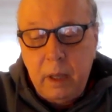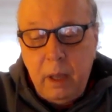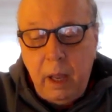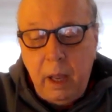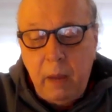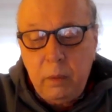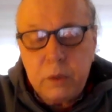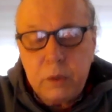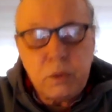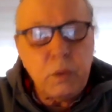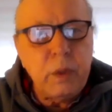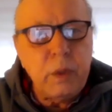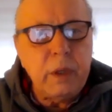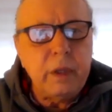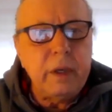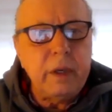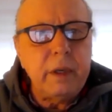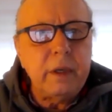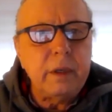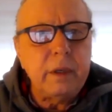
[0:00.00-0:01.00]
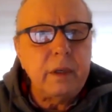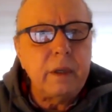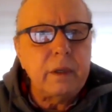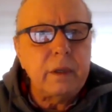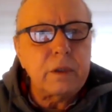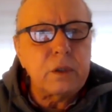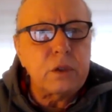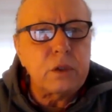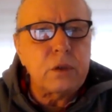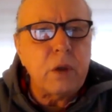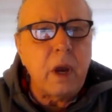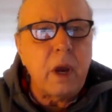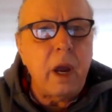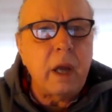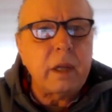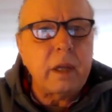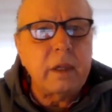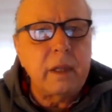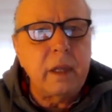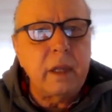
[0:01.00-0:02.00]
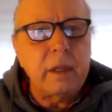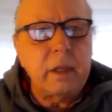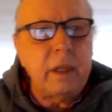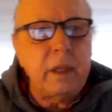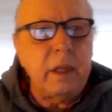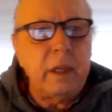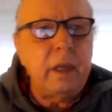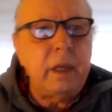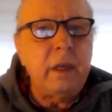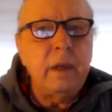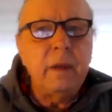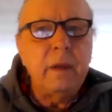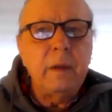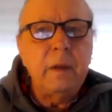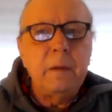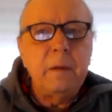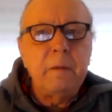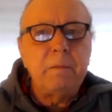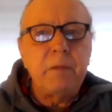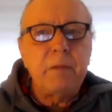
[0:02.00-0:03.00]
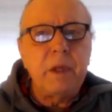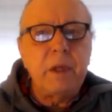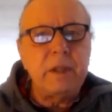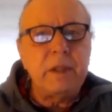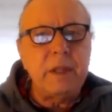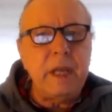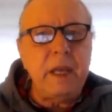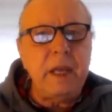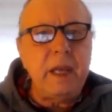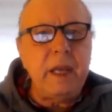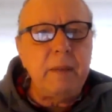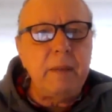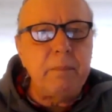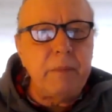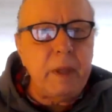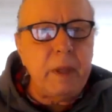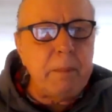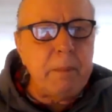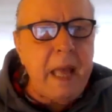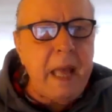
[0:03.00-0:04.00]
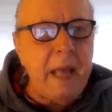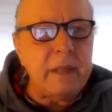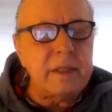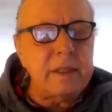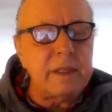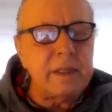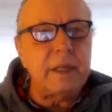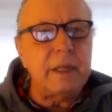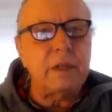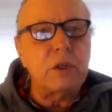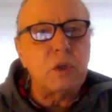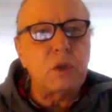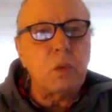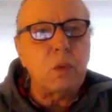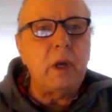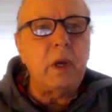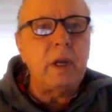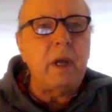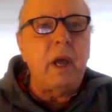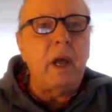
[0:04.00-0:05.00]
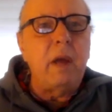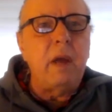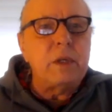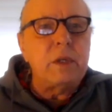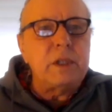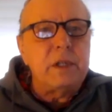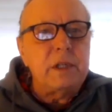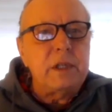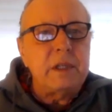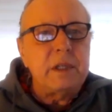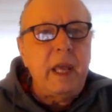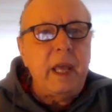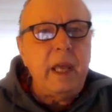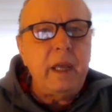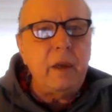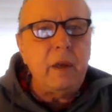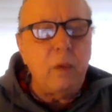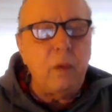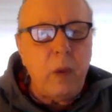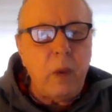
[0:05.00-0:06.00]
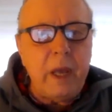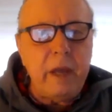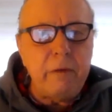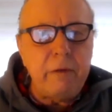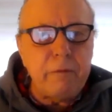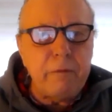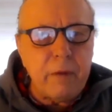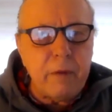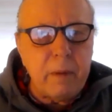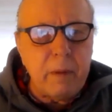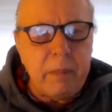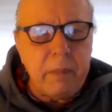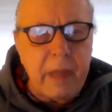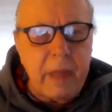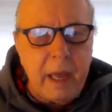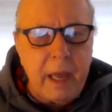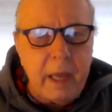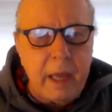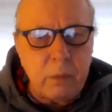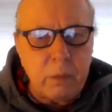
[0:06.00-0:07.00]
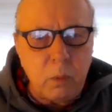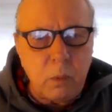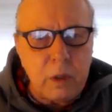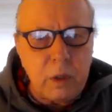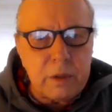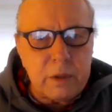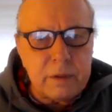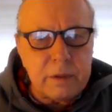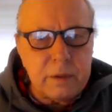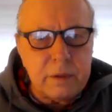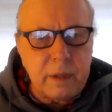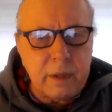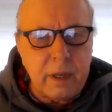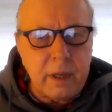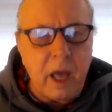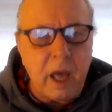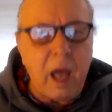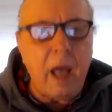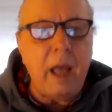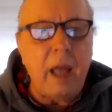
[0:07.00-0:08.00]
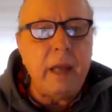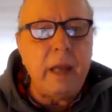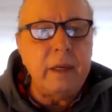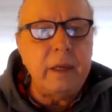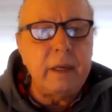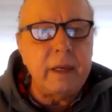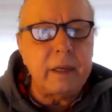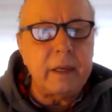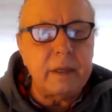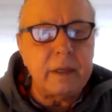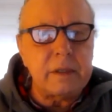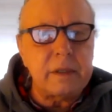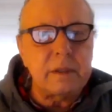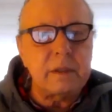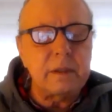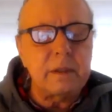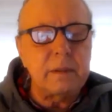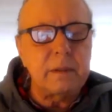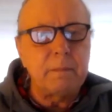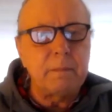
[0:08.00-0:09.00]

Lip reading: was really struck that the theme, the message, what I was to take away from that was kindness.